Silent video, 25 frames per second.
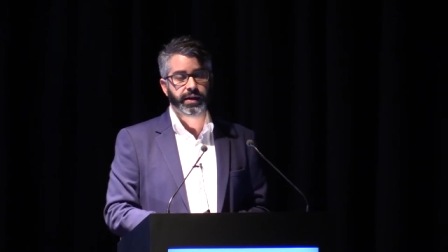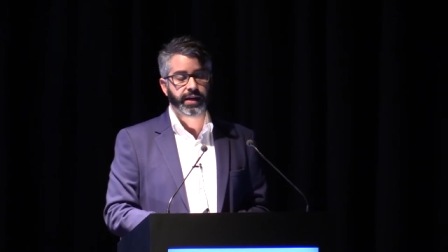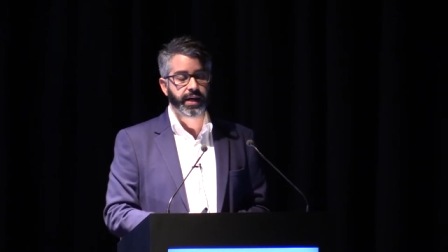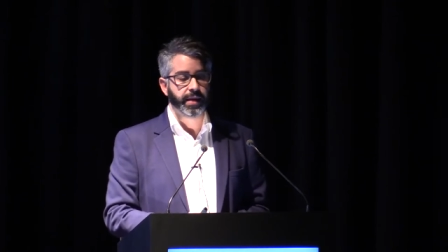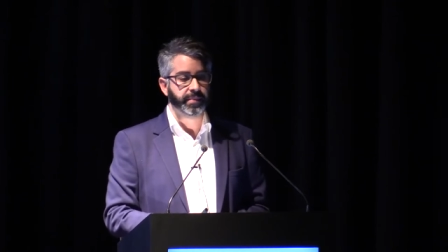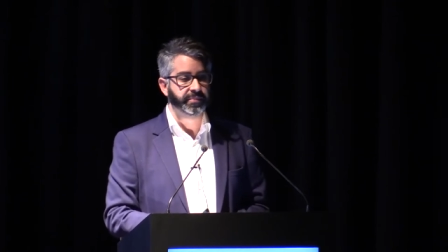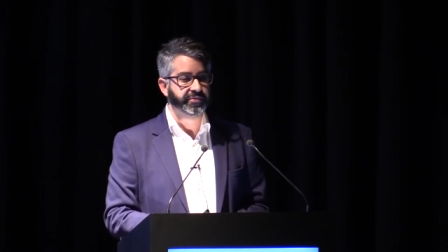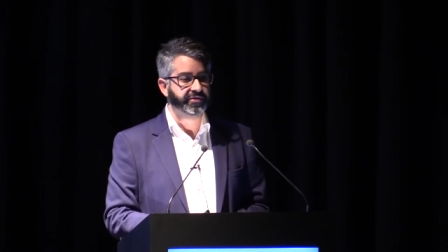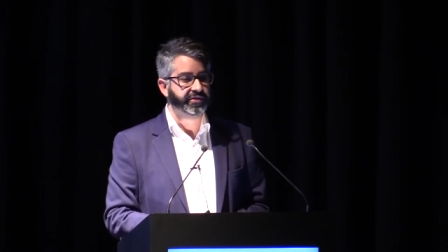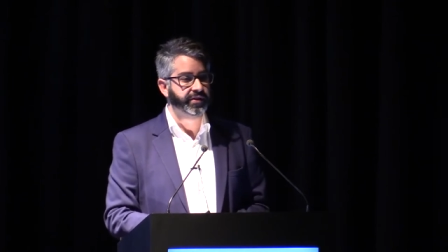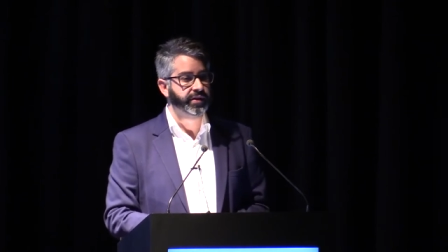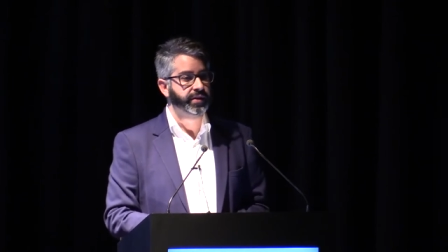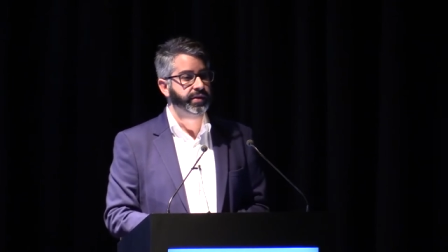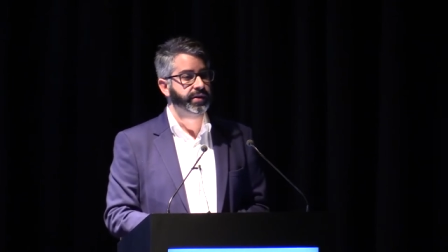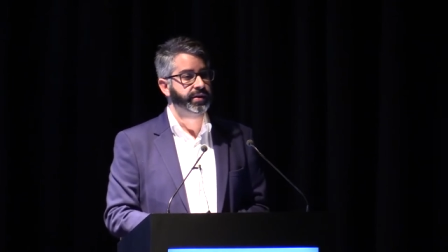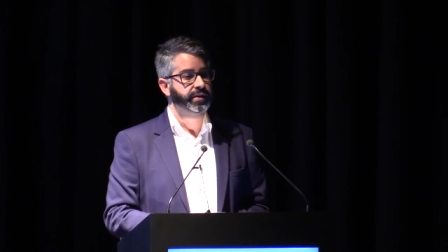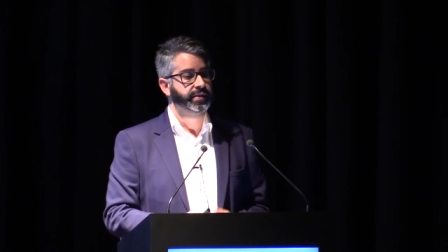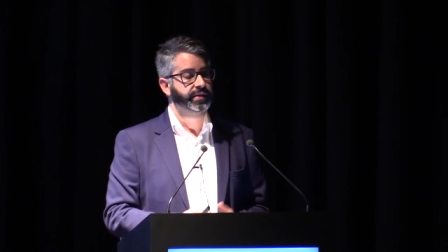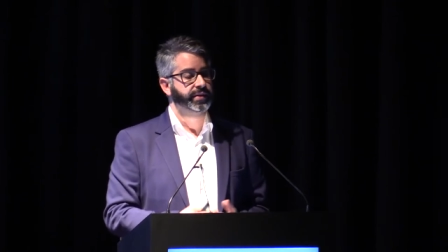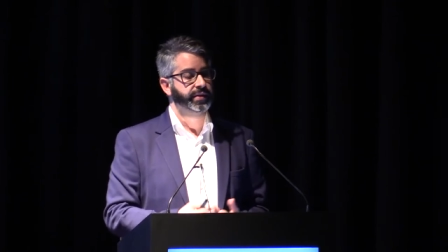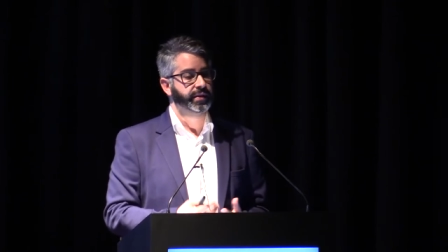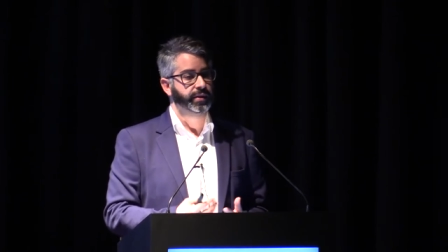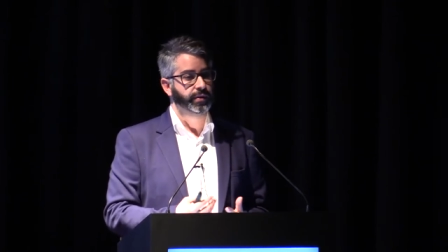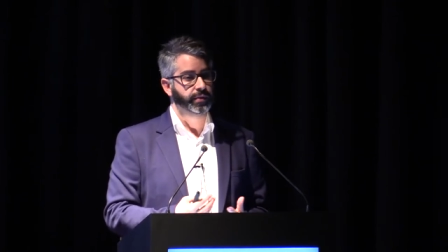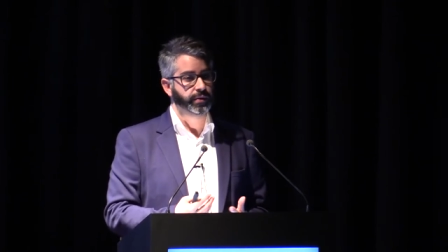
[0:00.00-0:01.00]
Cape
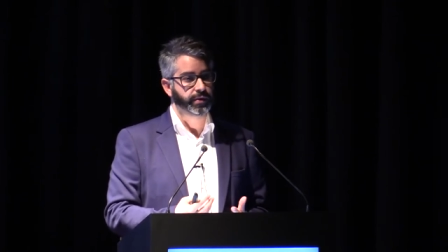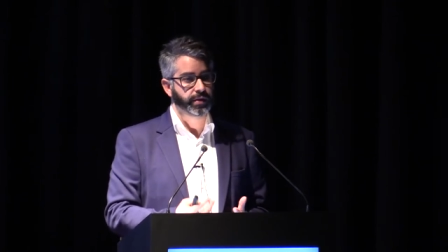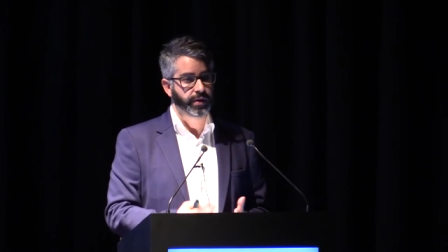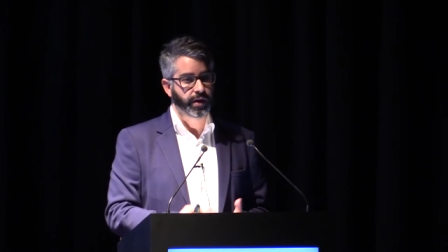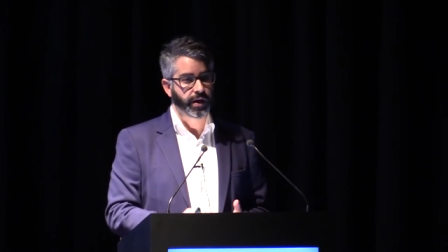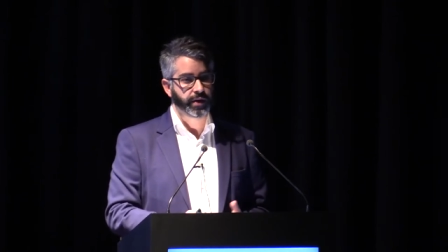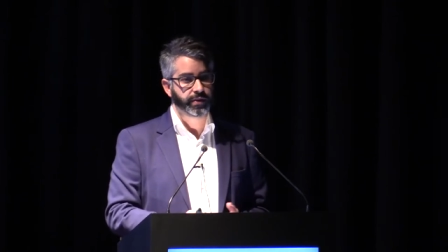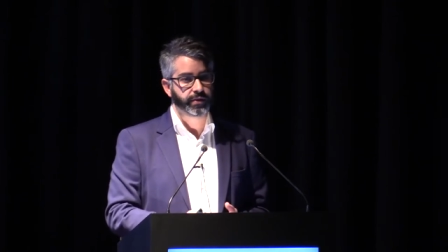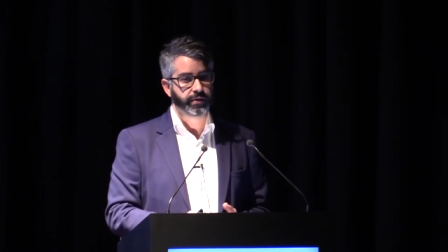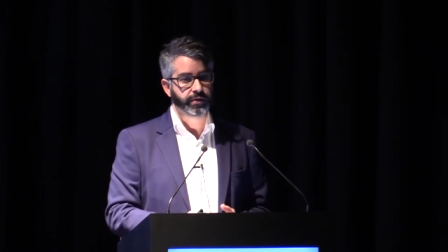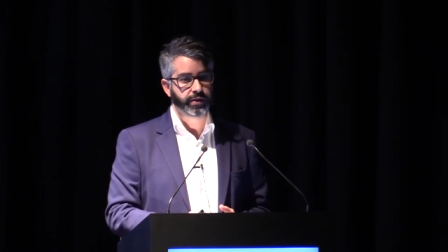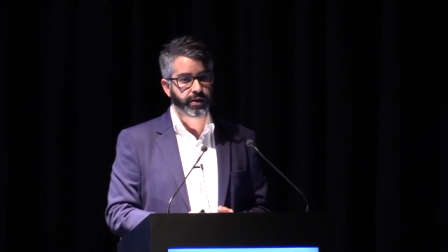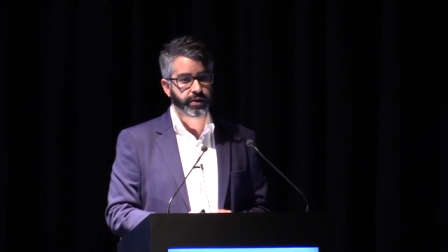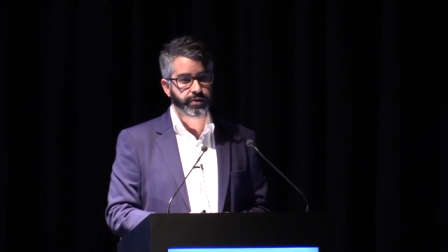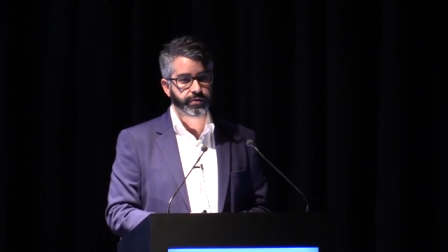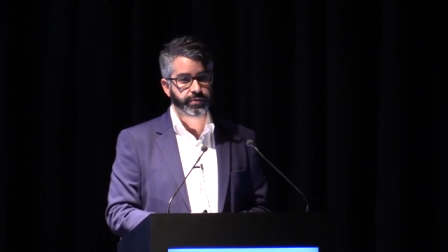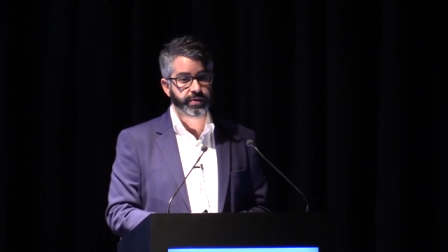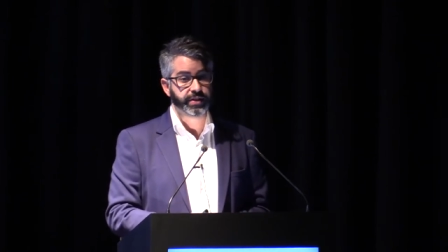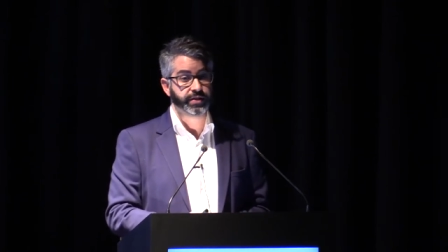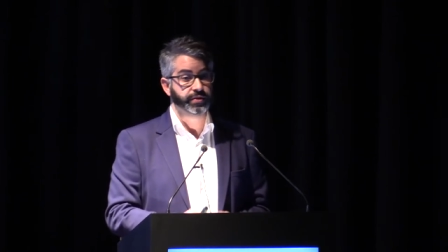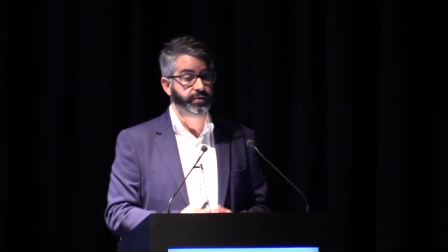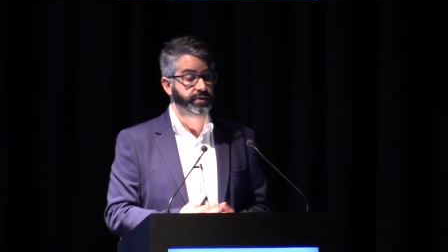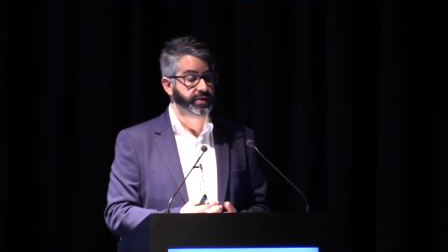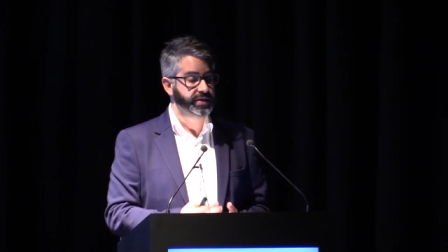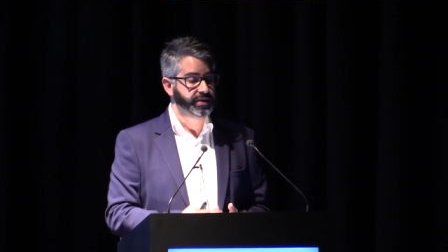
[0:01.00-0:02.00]
Verde or other
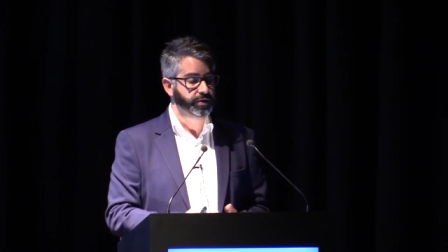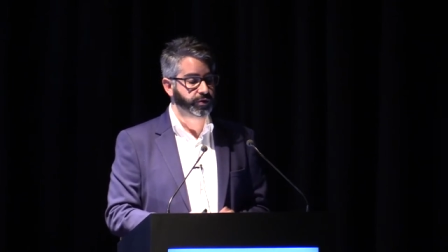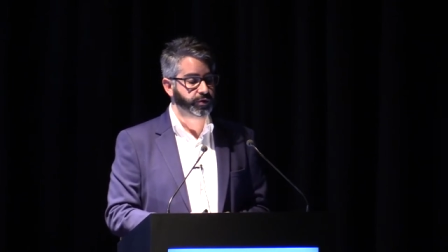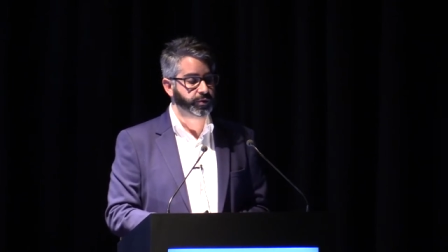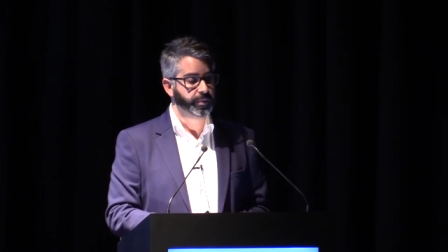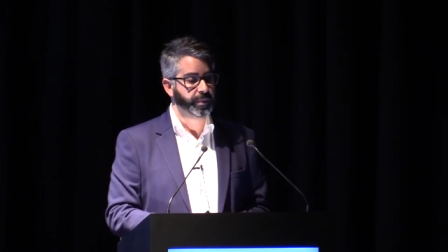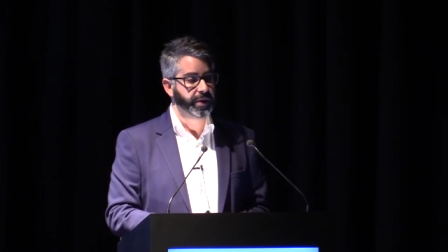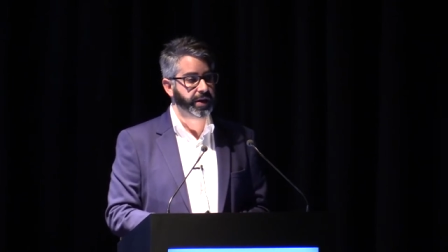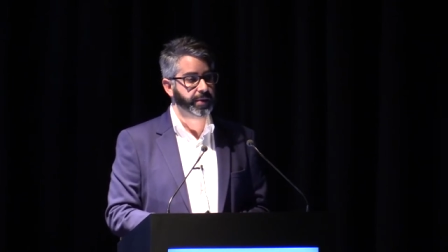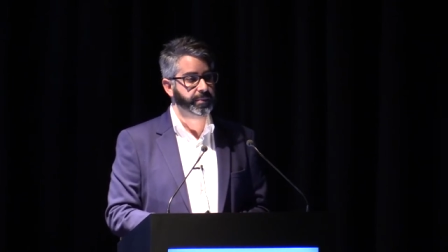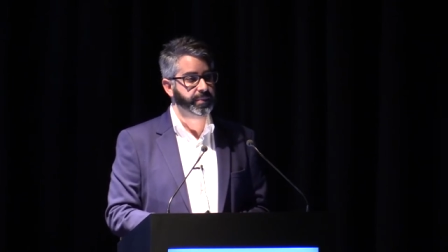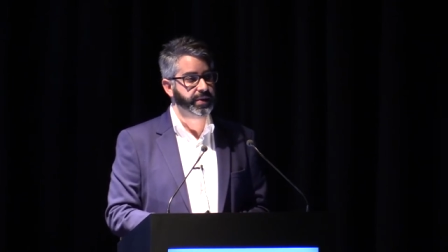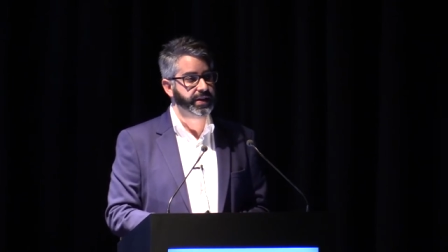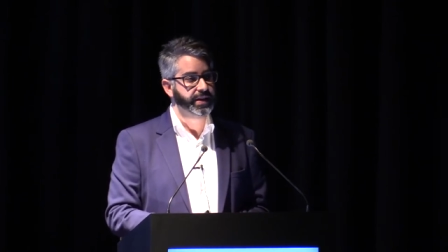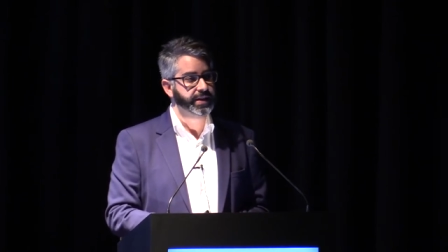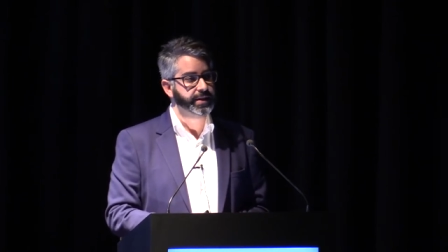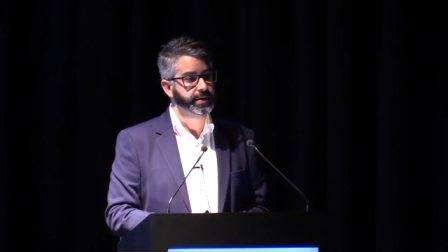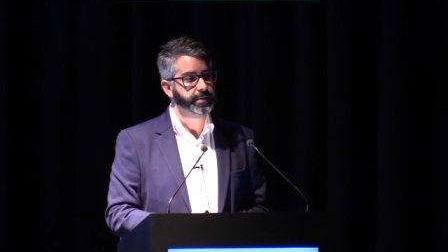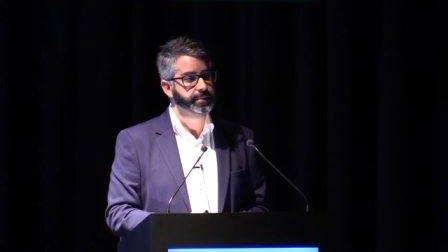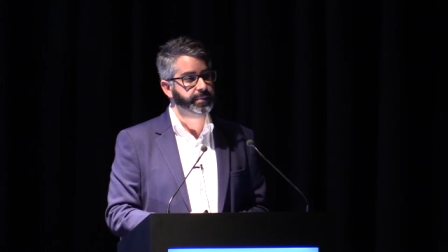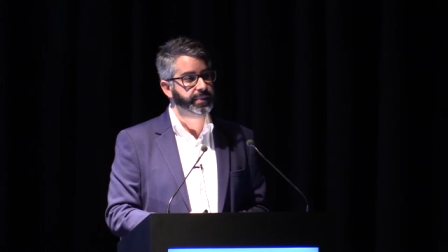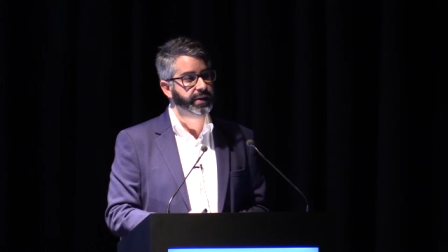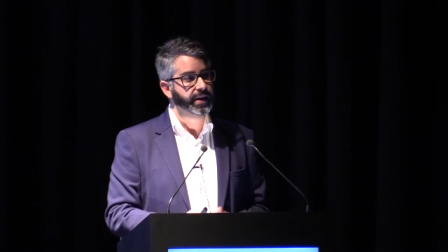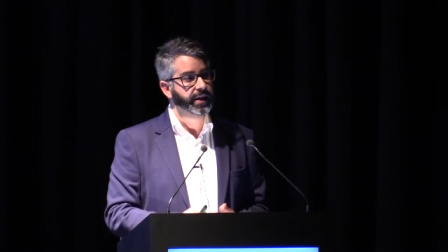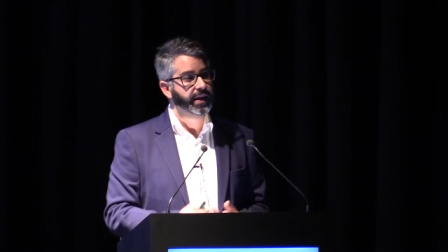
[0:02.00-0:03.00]
countries or São Tomé and
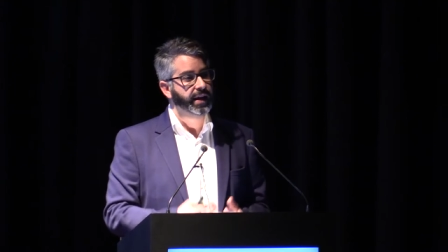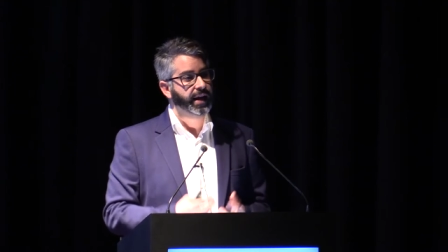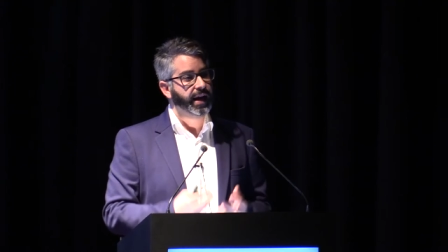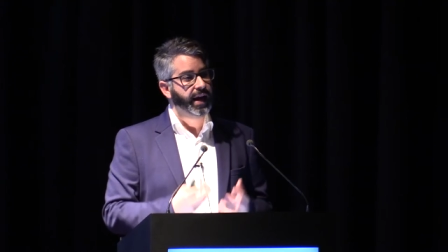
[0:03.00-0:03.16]
Príncipe,